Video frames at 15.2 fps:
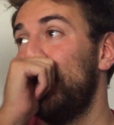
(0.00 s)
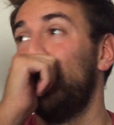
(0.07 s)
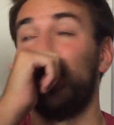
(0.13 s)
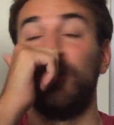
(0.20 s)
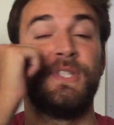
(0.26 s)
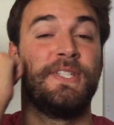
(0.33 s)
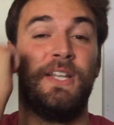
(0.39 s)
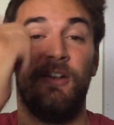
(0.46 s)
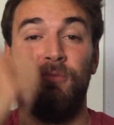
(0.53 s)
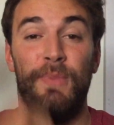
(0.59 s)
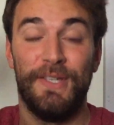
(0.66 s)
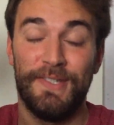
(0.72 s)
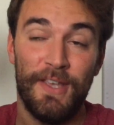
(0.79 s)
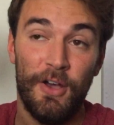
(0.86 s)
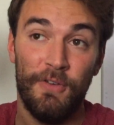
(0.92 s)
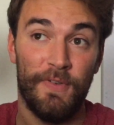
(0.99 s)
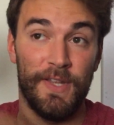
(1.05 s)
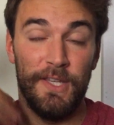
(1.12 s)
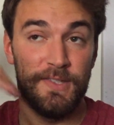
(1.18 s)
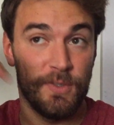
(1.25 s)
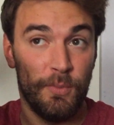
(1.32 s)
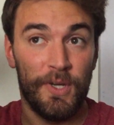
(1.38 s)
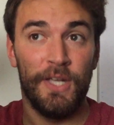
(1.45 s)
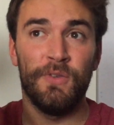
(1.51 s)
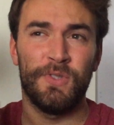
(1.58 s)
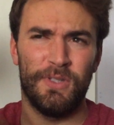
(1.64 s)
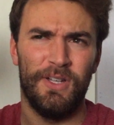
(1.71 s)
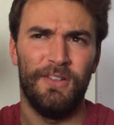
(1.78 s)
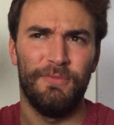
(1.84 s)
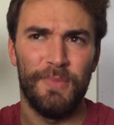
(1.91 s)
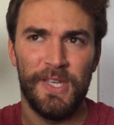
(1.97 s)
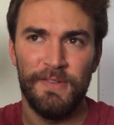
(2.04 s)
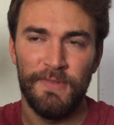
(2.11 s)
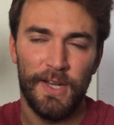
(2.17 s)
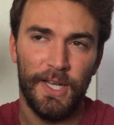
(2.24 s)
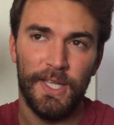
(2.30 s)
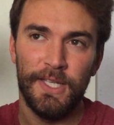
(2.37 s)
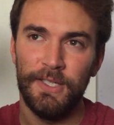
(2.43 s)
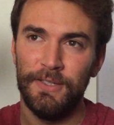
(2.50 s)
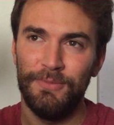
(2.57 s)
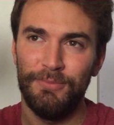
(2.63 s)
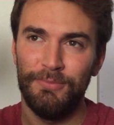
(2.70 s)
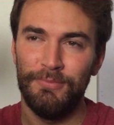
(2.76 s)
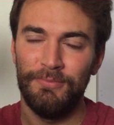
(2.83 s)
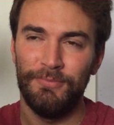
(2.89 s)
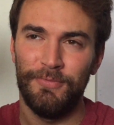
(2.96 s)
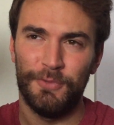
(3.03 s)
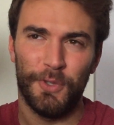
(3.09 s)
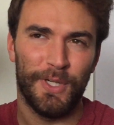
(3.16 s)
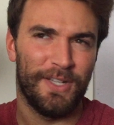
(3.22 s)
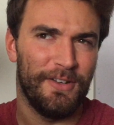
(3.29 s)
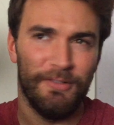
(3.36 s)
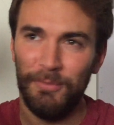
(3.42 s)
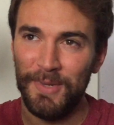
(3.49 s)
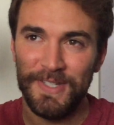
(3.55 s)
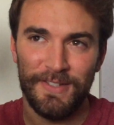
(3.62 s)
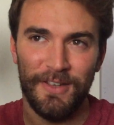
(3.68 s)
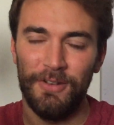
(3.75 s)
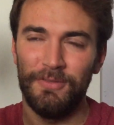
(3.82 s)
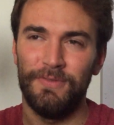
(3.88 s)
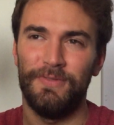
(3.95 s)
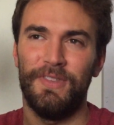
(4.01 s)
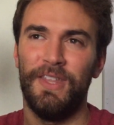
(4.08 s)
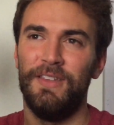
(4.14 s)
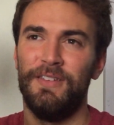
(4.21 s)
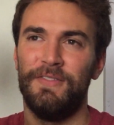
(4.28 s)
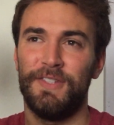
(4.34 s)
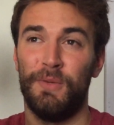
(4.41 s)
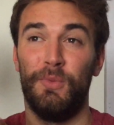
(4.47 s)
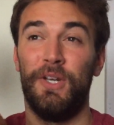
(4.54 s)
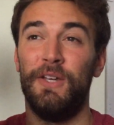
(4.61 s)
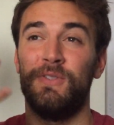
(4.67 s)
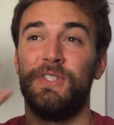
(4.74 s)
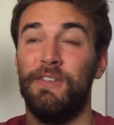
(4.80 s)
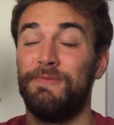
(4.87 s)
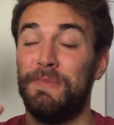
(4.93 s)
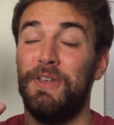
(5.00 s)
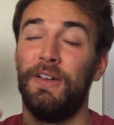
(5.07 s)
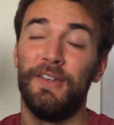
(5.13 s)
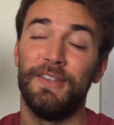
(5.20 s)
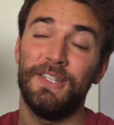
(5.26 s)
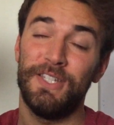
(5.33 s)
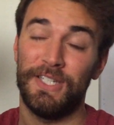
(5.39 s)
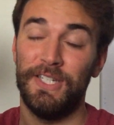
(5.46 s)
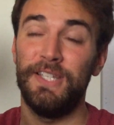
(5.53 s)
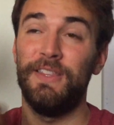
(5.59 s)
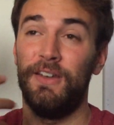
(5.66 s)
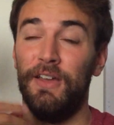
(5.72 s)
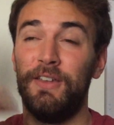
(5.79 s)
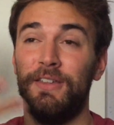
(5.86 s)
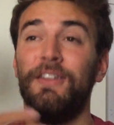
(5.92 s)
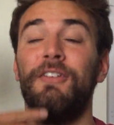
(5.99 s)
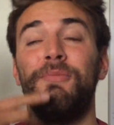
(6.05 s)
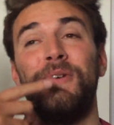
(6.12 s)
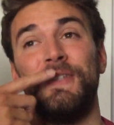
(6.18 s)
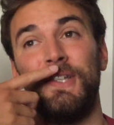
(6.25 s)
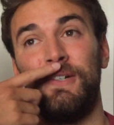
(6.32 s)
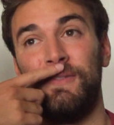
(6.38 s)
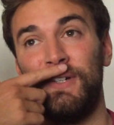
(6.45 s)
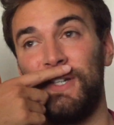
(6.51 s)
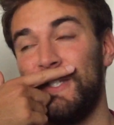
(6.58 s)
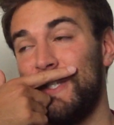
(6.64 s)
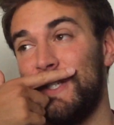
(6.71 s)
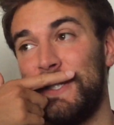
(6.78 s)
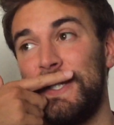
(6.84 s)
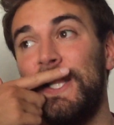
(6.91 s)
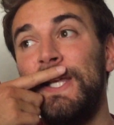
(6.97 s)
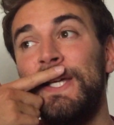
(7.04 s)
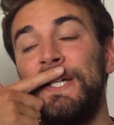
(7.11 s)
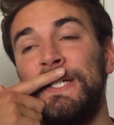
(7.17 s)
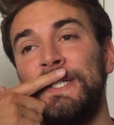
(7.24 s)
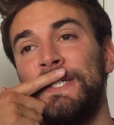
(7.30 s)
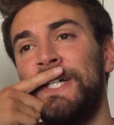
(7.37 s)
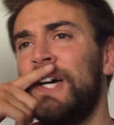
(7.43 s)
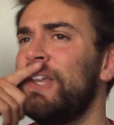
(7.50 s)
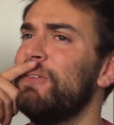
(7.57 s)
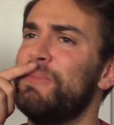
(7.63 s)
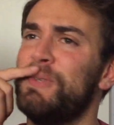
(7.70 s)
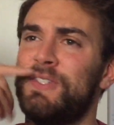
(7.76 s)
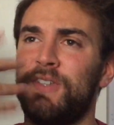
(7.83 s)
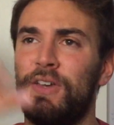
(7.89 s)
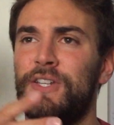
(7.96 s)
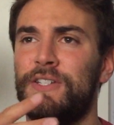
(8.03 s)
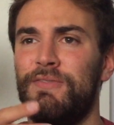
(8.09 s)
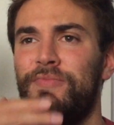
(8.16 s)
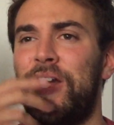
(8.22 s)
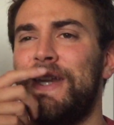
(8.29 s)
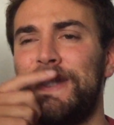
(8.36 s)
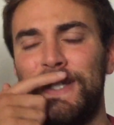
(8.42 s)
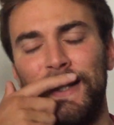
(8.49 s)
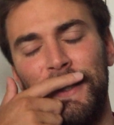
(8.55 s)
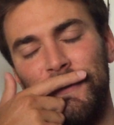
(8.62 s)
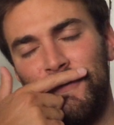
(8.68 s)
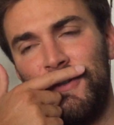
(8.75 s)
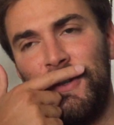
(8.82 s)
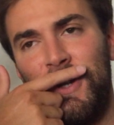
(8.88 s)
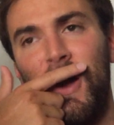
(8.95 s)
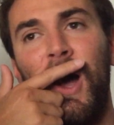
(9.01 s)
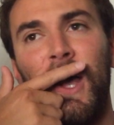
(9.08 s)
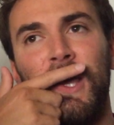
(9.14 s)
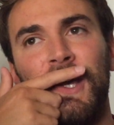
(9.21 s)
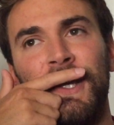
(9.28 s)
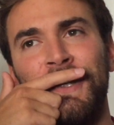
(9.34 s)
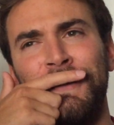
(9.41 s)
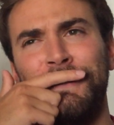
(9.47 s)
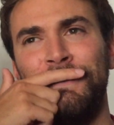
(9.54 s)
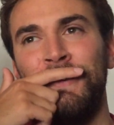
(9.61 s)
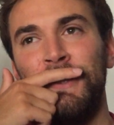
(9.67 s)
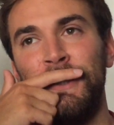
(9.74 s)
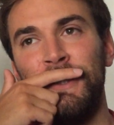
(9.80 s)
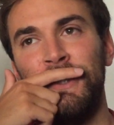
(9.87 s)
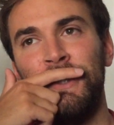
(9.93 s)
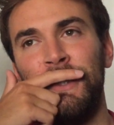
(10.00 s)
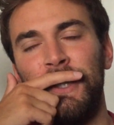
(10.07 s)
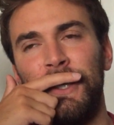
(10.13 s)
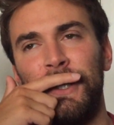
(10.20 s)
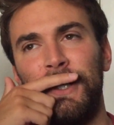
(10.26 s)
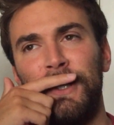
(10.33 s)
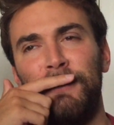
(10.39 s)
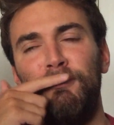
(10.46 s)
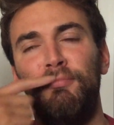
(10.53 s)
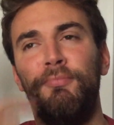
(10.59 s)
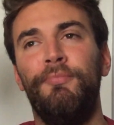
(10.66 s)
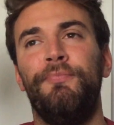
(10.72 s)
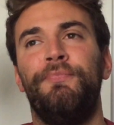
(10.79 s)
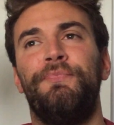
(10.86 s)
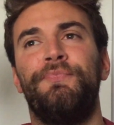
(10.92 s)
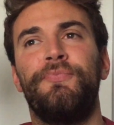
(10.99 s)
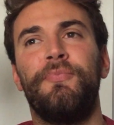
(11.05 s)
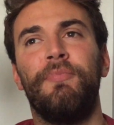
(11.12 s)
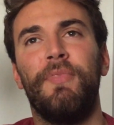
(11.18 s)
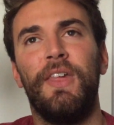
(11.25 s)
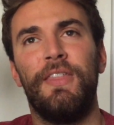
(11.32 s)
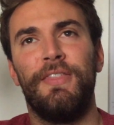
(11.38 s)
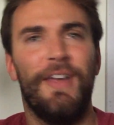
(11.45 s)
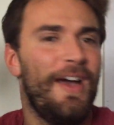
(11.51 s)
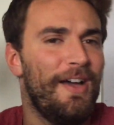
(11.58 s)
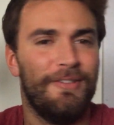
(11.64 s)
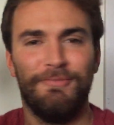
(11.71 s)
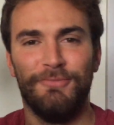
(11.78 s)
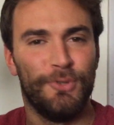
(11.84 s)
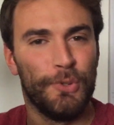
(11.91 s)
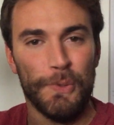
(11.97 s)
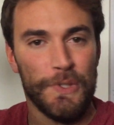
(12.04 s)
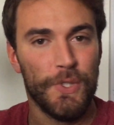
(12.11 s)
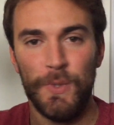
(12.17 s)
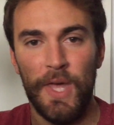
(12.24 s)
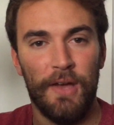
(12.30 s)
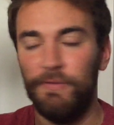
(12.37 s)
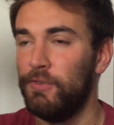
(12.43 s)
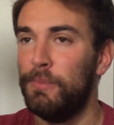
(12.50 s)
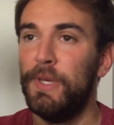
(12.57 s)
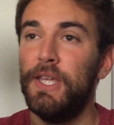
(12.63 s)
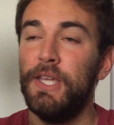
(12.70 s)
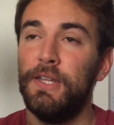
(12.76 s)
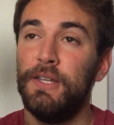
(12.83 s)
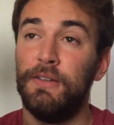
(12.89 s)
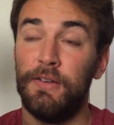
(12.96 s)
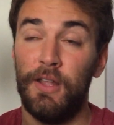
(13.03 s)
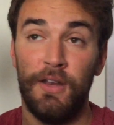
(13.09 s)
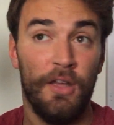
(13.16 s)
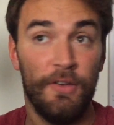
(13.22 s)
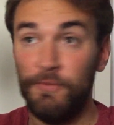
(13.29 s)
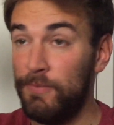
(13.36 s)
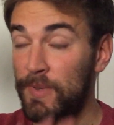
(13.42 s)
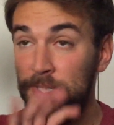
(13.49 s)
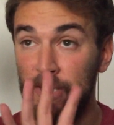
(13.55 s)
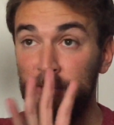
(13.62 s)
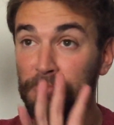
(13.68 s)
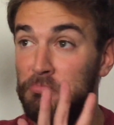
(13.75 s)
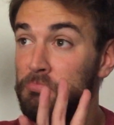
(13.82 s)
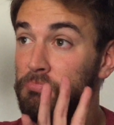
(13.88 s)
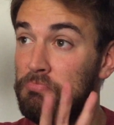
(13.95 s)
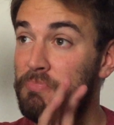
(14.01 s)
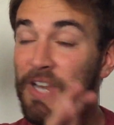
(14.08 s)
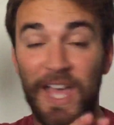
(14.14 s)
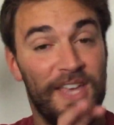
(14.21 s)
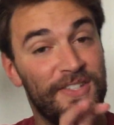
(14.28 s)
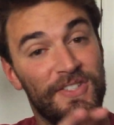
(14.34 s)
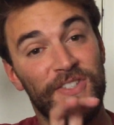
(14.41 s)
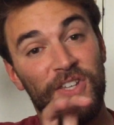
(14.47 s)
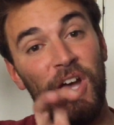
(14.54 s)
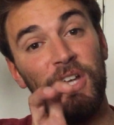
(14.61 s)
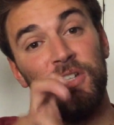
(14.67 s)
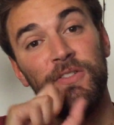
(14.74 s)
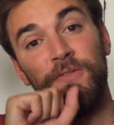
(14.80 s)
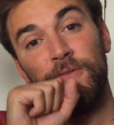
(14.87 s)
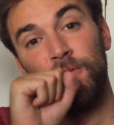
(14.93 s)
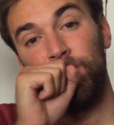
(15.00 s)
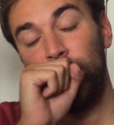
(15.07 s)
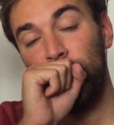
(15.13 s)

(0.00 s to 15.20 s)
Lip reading: order to love myself, I need someone else to love me, really. Before I can love myself, and then if someone else loves me unconditionally, then I can love myself unconditionally. I've been searching frantically for a guy that will do that for me, and I've been less kind of